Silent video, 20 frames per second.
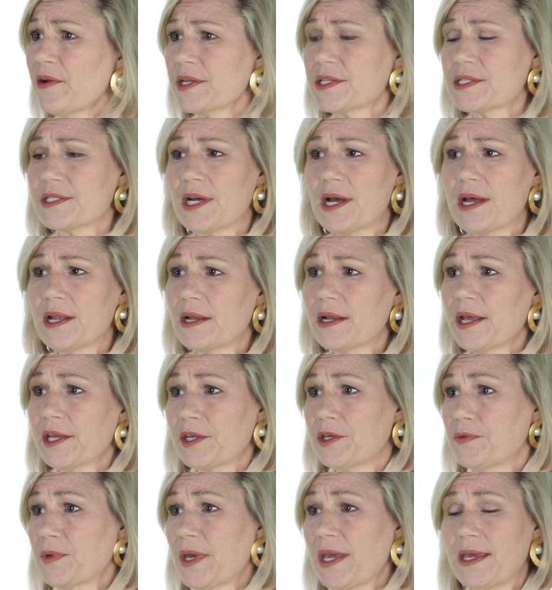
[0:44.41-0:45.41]
It's not
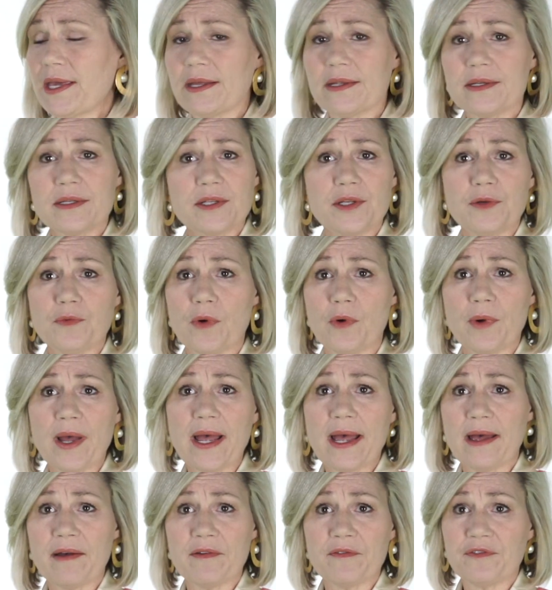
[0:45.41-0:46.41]
like you won't
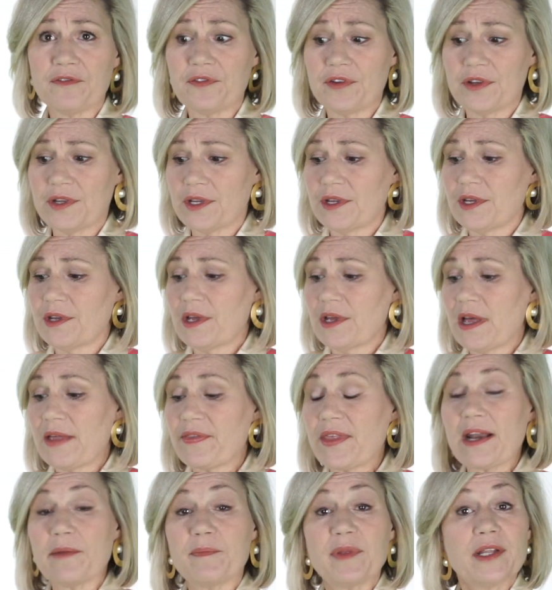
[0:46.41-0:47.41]
have
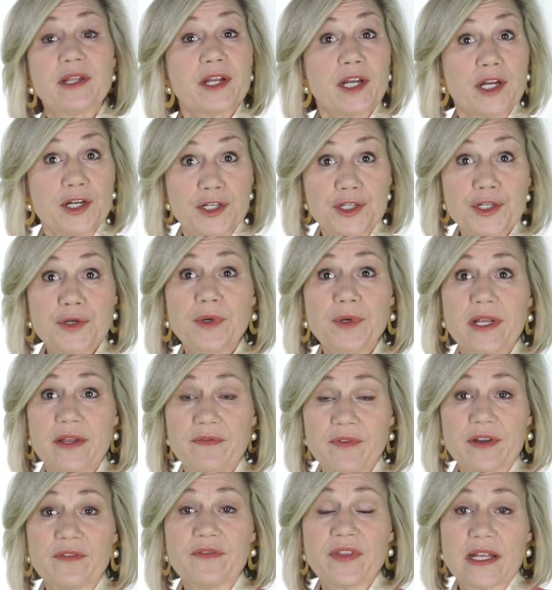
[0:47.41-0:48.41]
that ability to do it
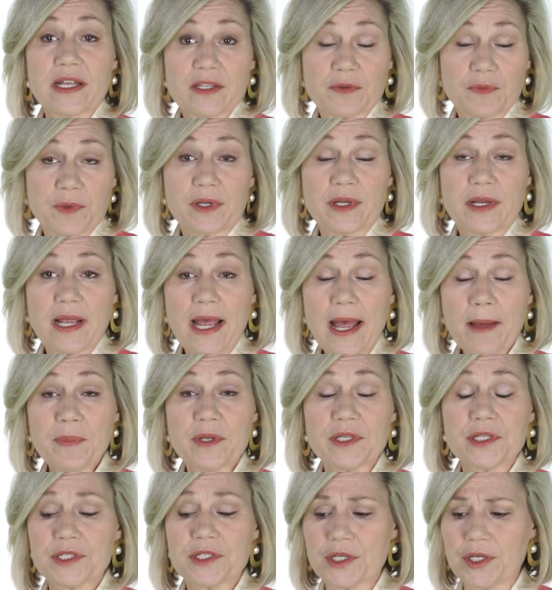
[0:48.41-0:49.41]
even if that's what
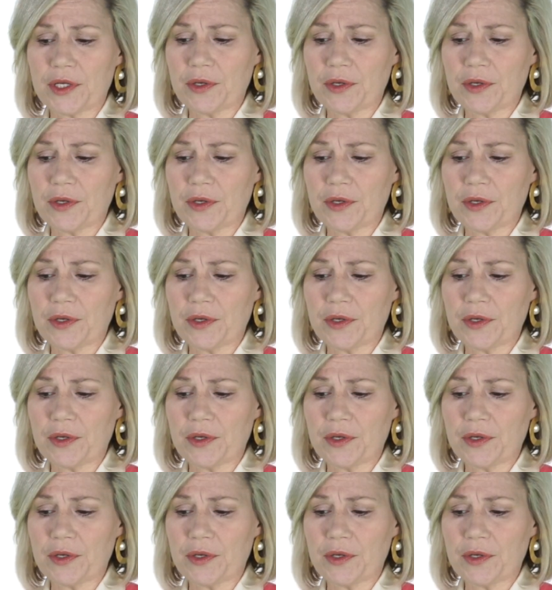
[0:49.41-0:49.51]
happens to